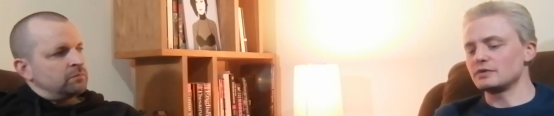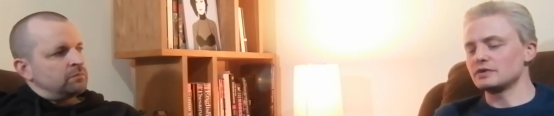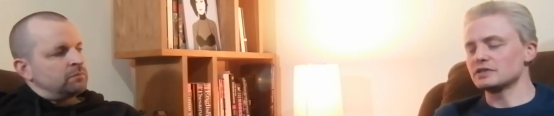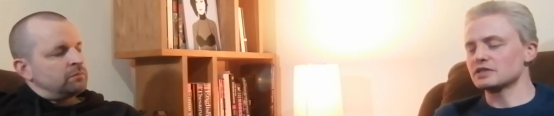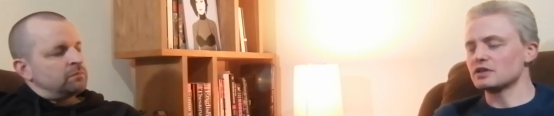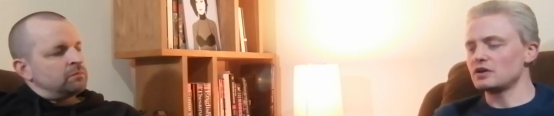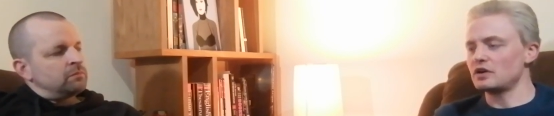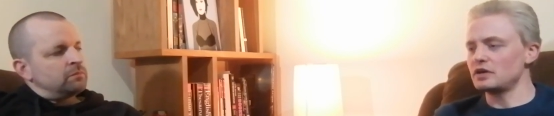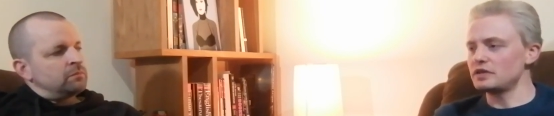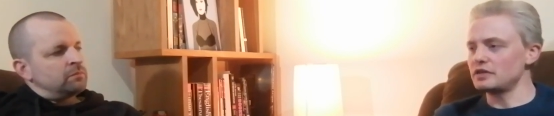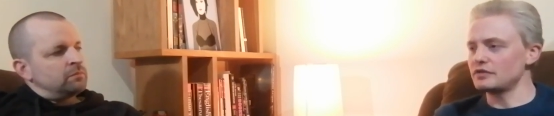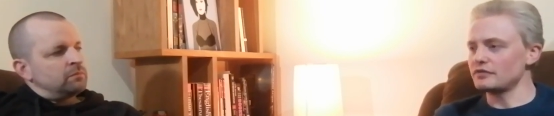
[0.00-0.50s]

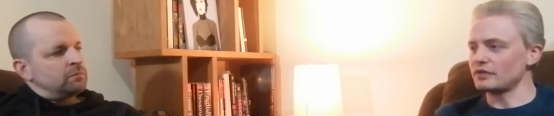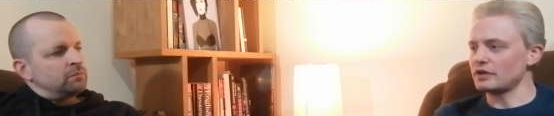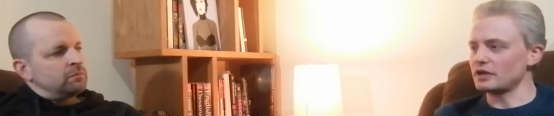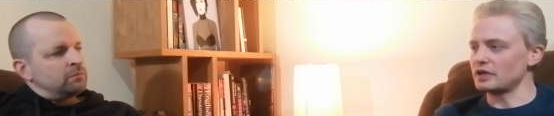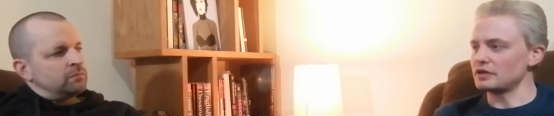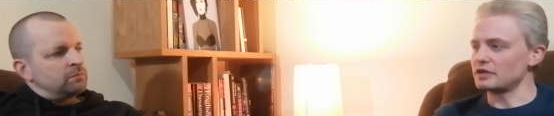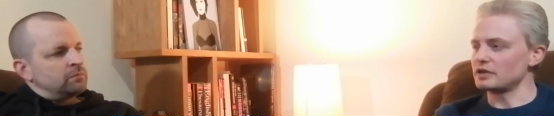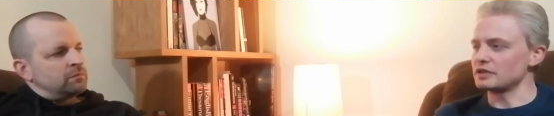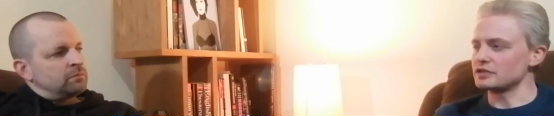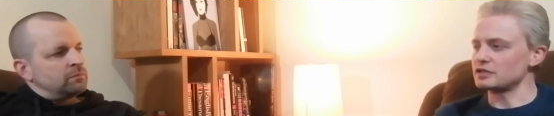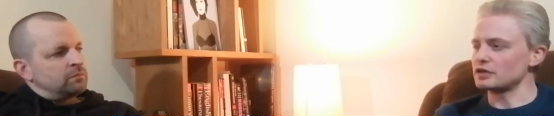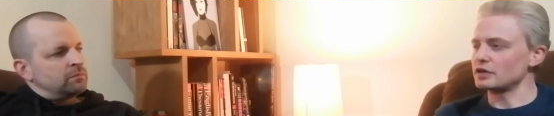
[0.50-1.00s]
Speaker 1: So he's kind
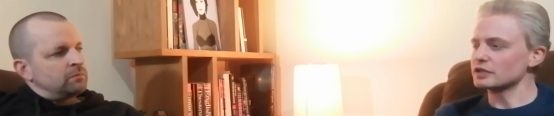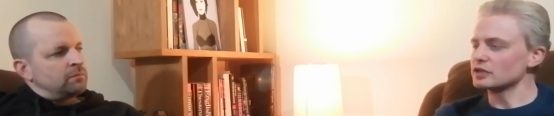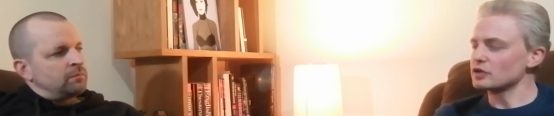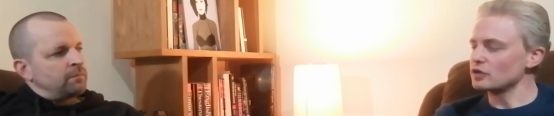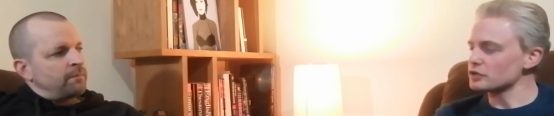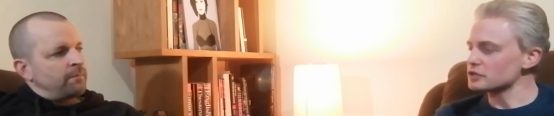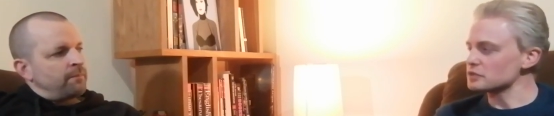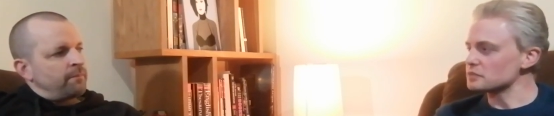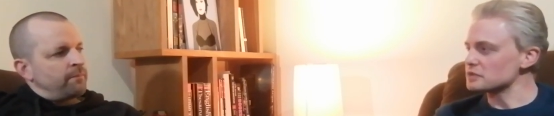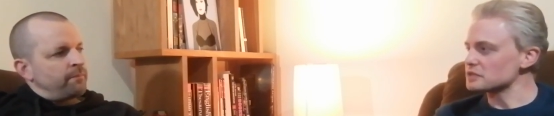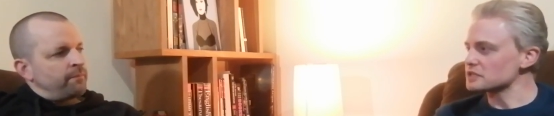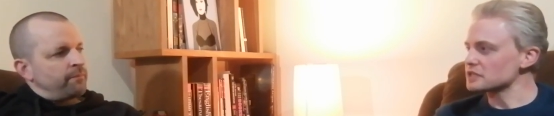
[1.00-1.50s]
of a
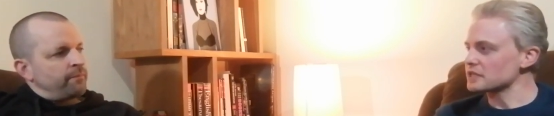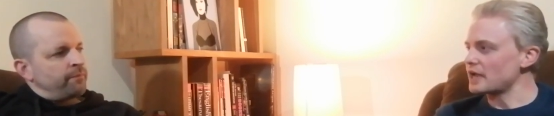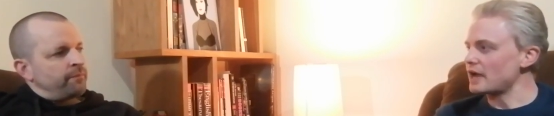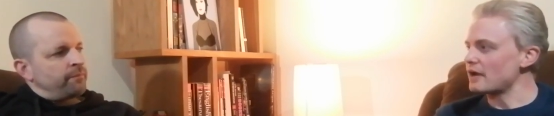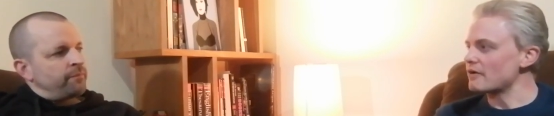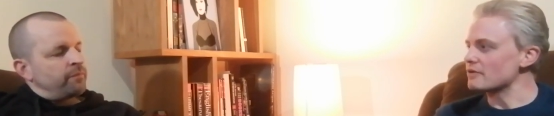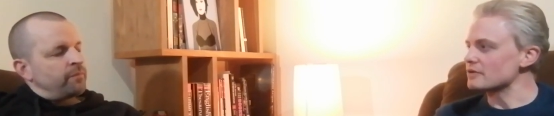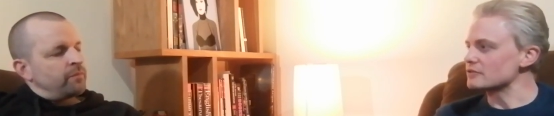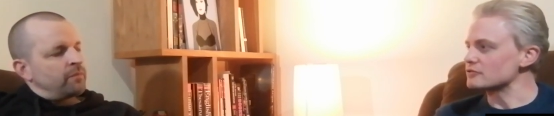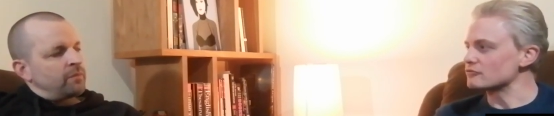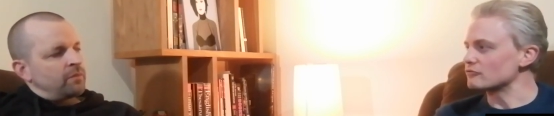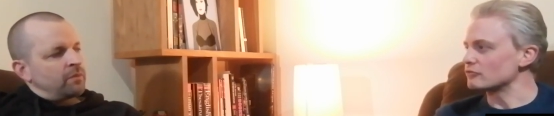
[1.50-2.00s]
dichotomous
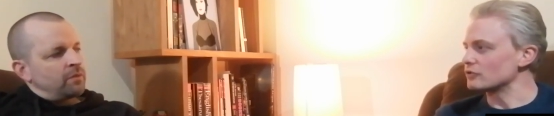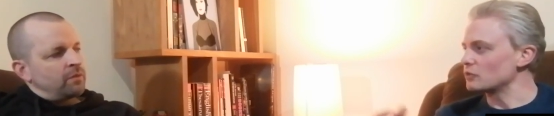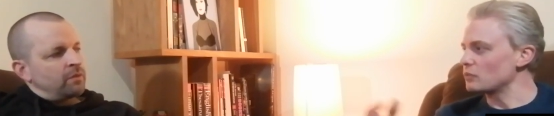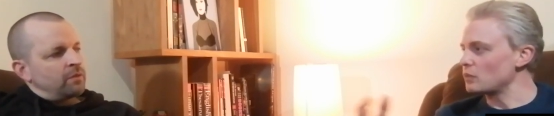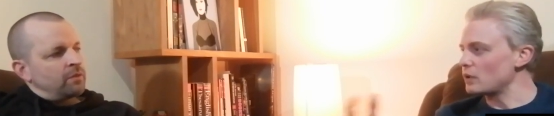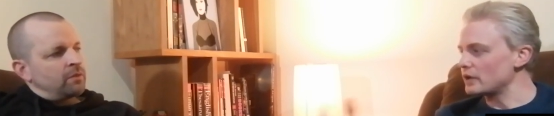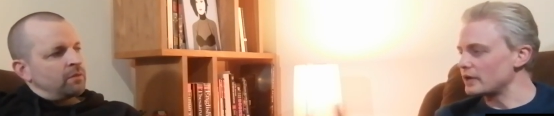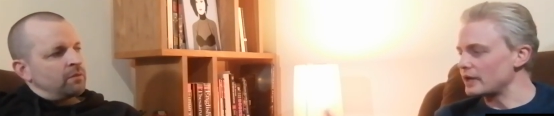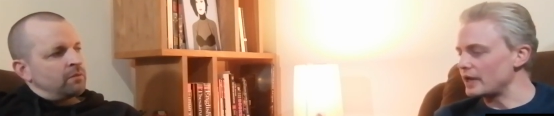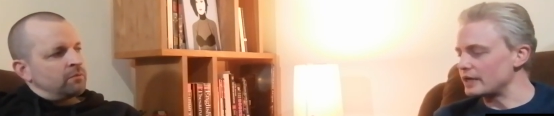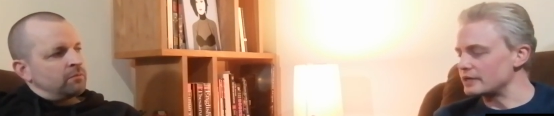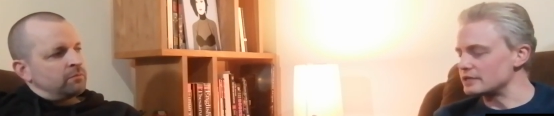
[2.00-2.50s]
character.
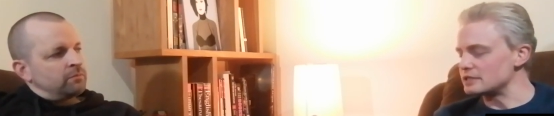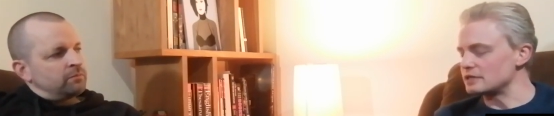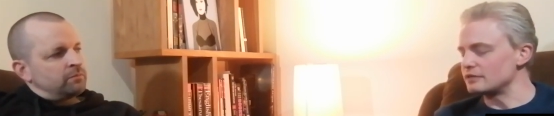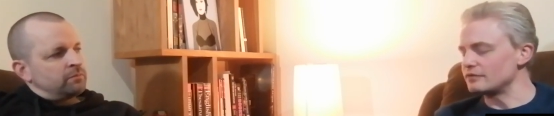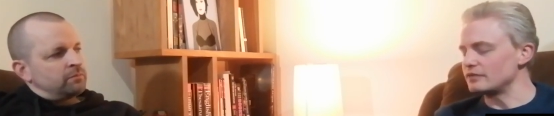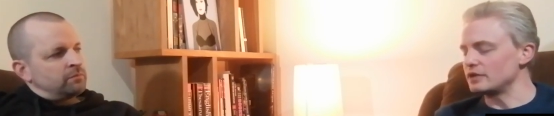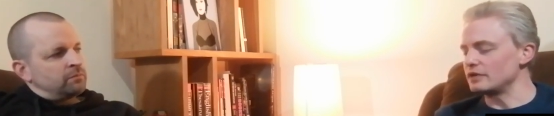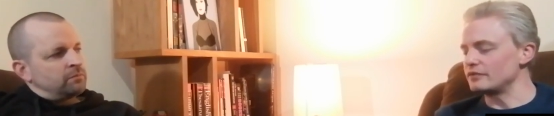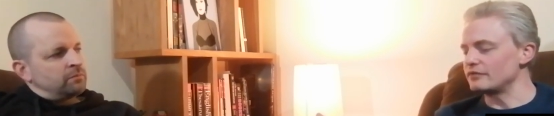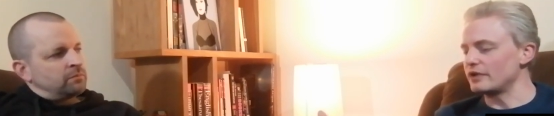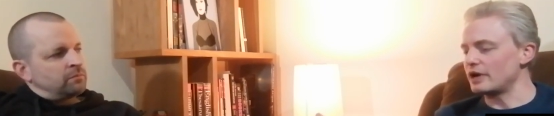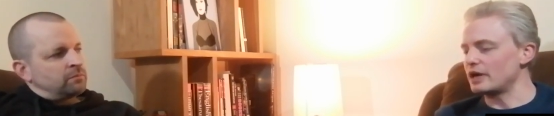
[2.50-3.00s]
On the one
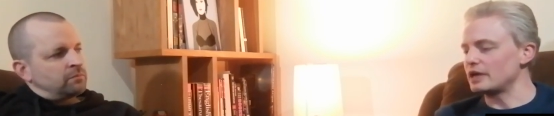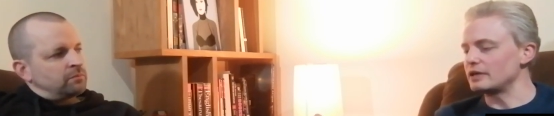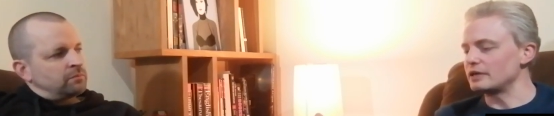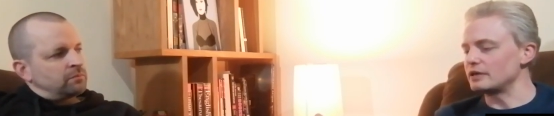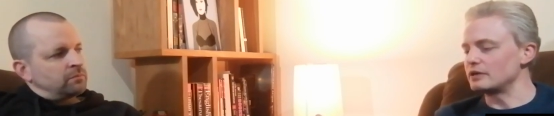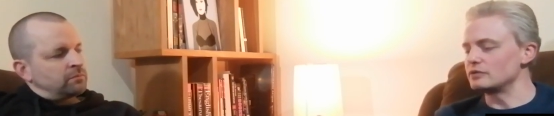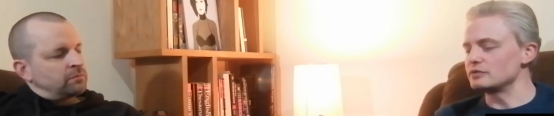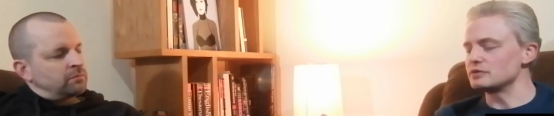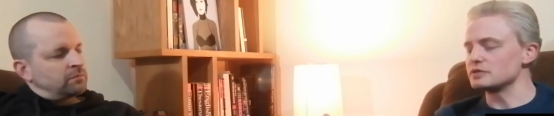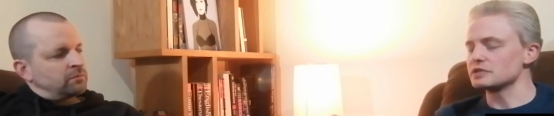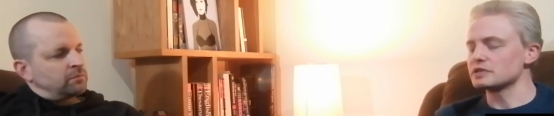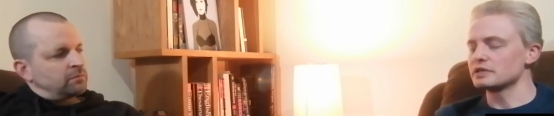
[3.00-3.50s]
hand, he
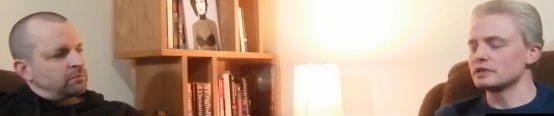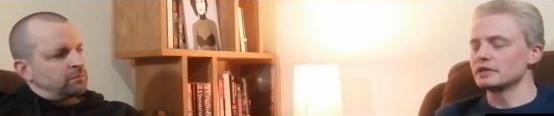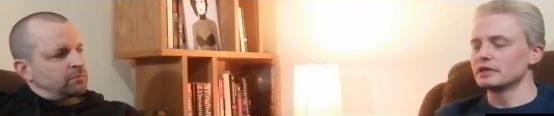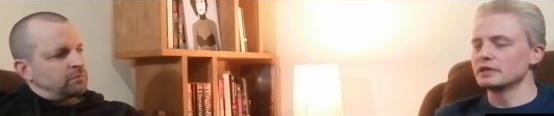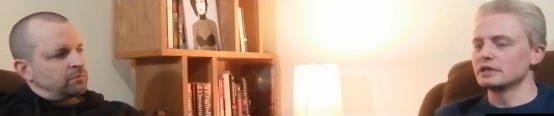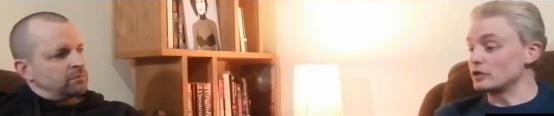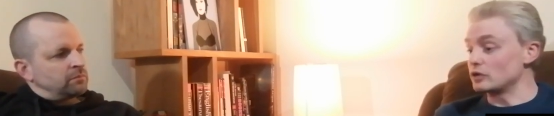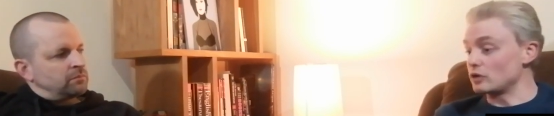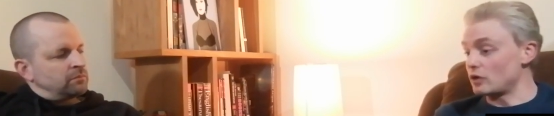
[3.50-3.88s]
values